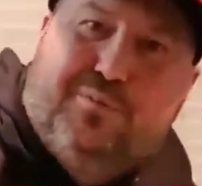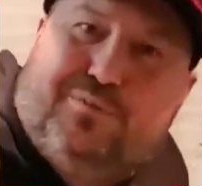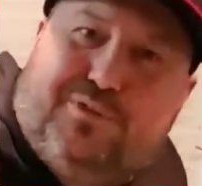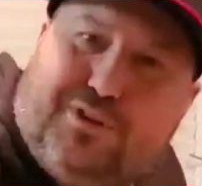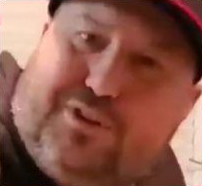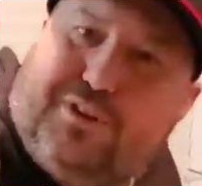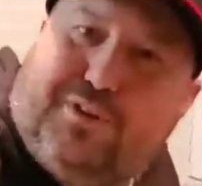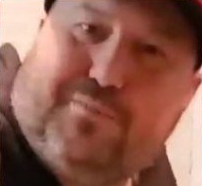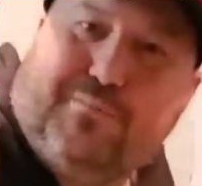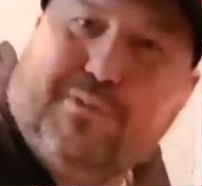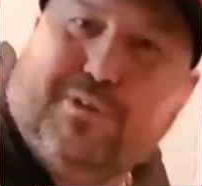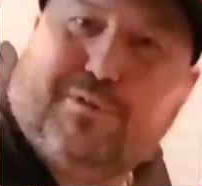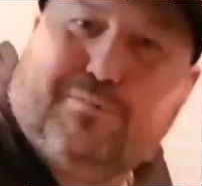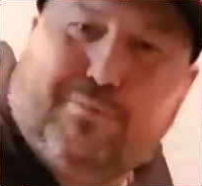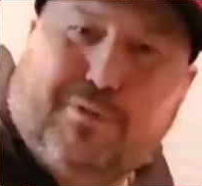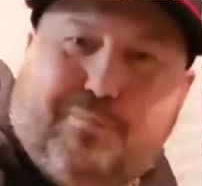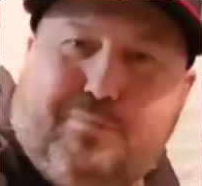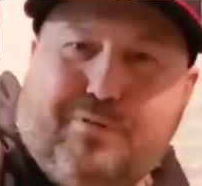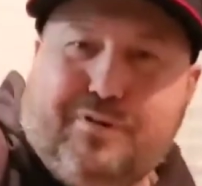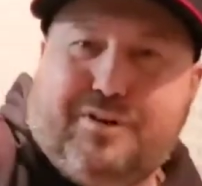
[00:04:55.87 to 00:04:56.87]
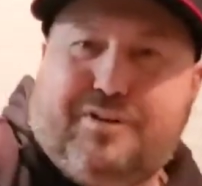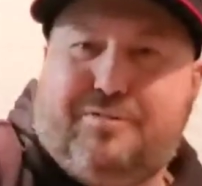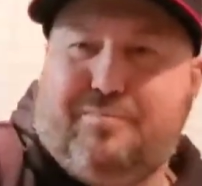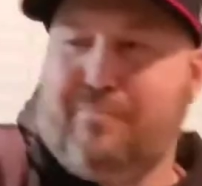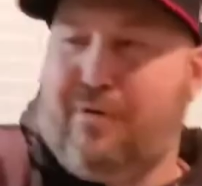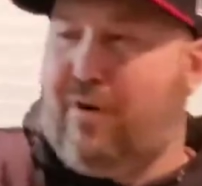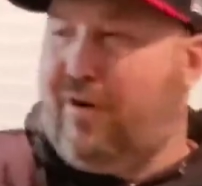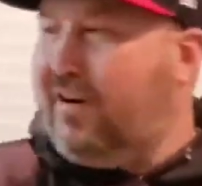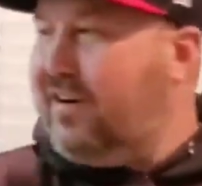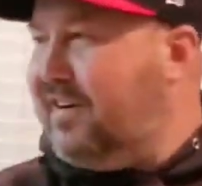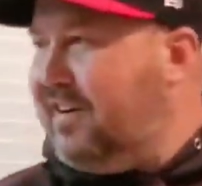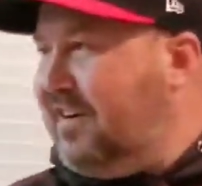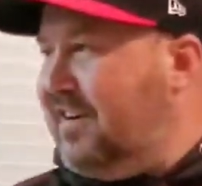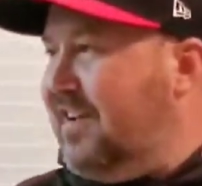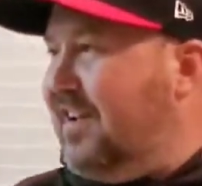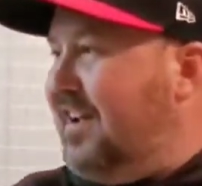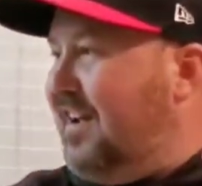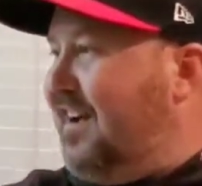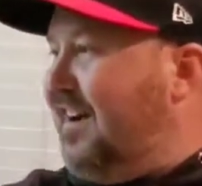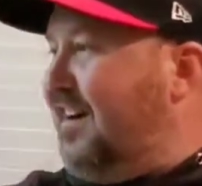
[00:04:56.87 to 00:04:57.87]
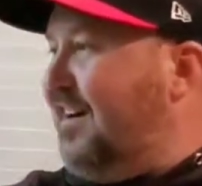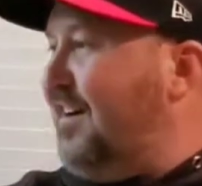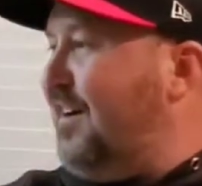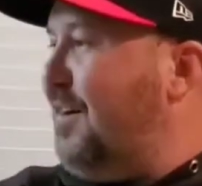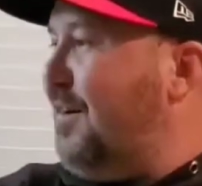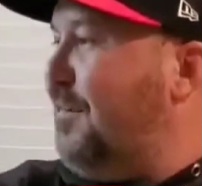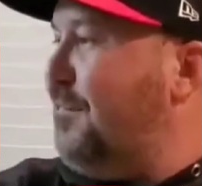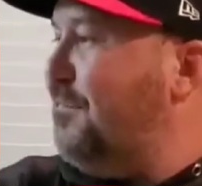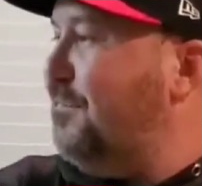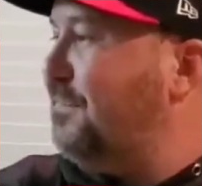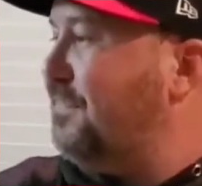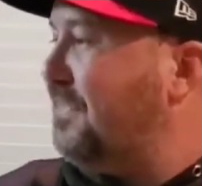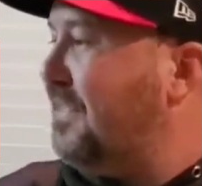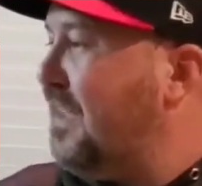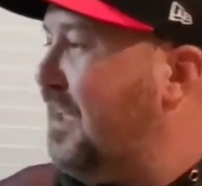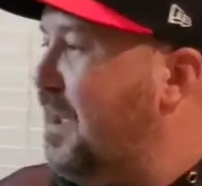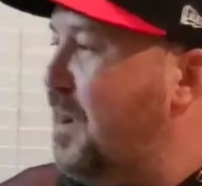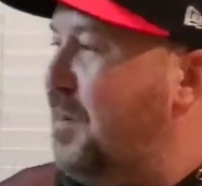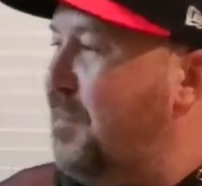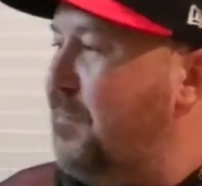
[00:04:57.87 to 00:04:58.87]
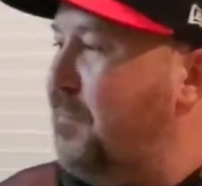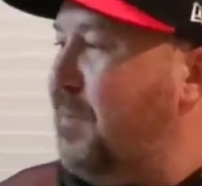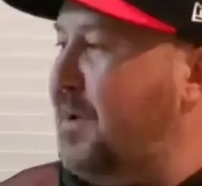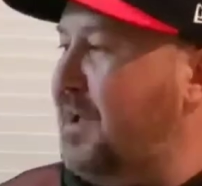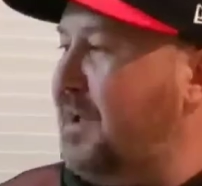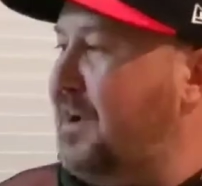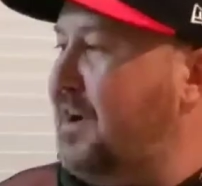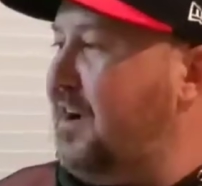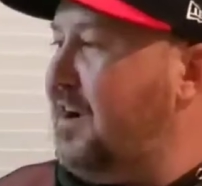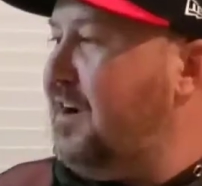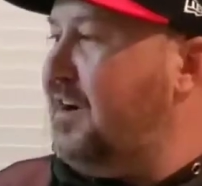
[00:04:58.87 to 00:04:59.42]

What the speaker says: so you must be pretty smart. But